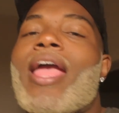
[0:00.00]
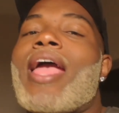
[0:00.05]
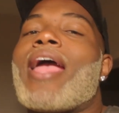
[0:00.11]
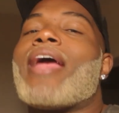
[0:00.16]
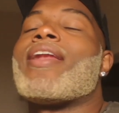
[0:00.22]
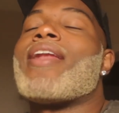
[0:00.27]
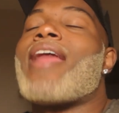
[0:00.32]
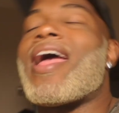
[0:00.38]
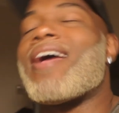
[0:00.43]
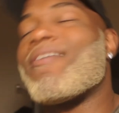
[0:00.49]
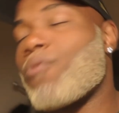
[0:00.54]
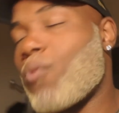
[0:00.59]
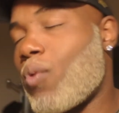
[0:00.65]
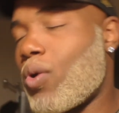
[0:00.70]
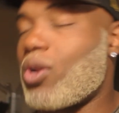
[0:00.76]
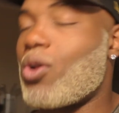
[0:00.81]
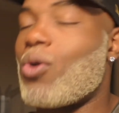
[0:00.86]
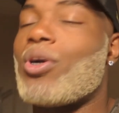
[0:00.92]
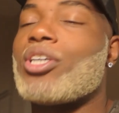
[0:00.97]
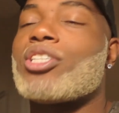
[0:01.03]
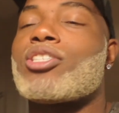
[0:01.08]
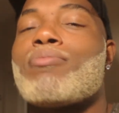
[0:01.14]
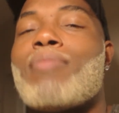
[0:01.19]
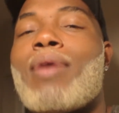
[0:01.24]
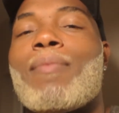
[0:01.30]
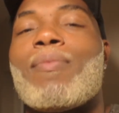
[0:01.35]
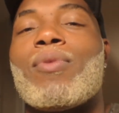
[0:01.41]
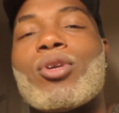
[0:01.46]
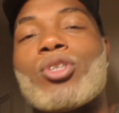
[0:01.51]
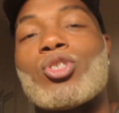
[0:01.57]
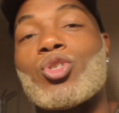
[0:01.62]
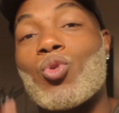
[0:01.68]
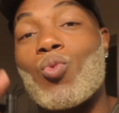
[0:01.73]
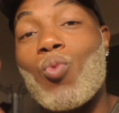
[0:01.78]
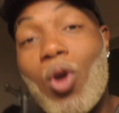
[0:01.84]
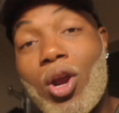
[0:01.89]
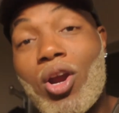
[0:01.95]
And everyone always remember
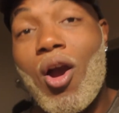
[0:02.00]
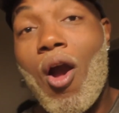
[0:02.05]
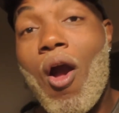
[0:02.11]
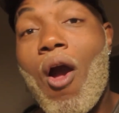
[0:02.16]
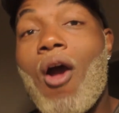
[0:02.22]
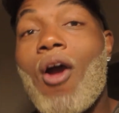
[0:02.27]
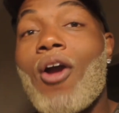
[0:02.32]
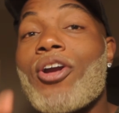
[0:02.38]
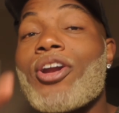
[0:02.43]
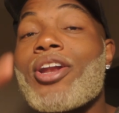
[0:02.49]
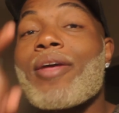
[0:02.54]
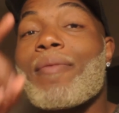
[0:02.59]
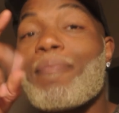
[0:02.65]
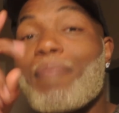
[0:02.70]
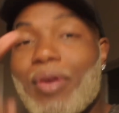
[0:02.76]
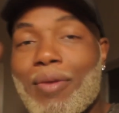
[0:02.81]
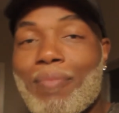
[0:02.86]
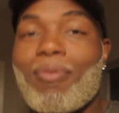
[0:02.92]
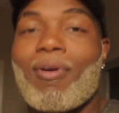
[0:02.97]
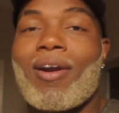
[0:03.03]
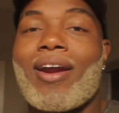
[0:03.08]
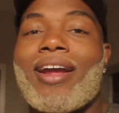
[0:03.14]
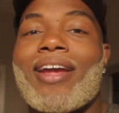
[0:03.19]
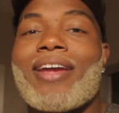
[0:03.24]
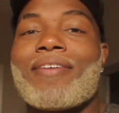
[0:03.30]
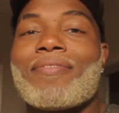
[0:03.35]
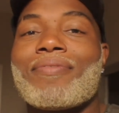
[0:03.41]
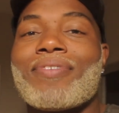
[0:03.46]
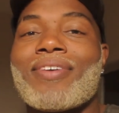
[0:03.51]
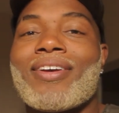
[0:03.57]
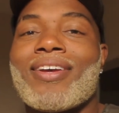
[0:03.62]
to work hard, be brave,